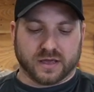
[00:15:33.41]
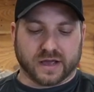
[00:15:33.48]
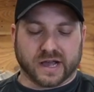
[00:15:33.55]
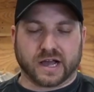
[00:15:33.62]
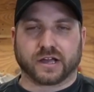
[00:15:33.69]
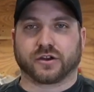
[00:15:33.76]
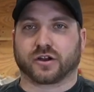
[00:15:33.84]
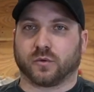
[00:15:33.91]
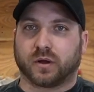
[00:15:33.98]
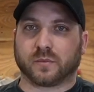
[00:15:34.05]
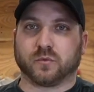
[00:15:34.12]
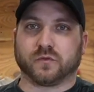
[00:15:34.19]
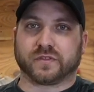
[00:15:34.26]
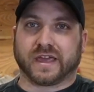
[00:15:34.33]
You're going to want
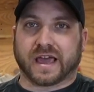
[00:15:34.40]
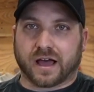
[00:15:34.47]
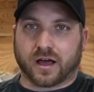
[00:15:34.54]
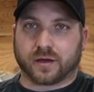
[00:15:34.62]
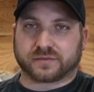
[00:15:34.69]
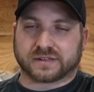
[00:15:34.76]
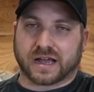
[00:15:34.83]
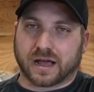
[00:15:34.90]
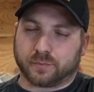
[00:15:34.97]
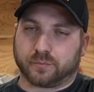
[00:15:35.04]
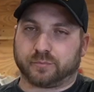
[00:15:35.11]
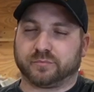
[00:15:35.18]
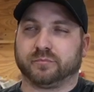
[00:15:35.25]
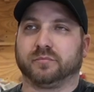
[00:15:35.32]
to move the
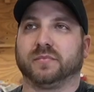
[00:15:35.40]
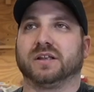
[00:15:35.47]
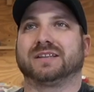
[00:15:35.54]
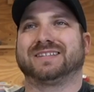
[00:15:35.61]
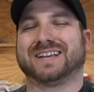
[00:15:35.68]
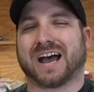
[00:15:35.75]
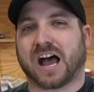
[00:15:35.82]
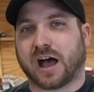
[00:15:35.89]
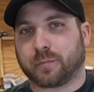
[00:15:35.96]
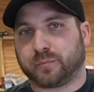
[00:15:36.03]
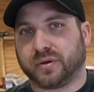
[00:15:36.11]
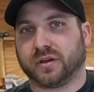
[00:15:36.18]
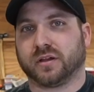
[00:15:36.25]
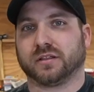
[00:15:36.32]

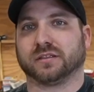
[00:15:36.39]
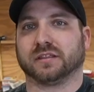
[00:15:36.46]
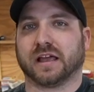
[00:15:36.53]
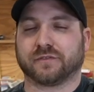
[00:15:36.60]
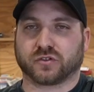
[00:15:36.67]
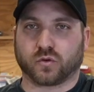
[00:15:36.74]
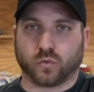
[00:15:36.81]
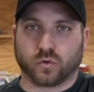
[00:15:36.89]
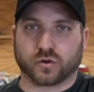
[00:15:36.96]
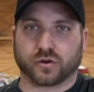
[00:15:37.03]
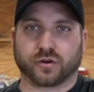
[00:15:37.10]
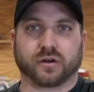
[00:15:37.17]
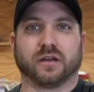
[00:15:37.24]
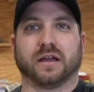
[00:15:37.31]
top left
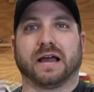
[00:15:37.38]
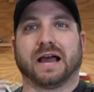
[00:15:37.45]
corner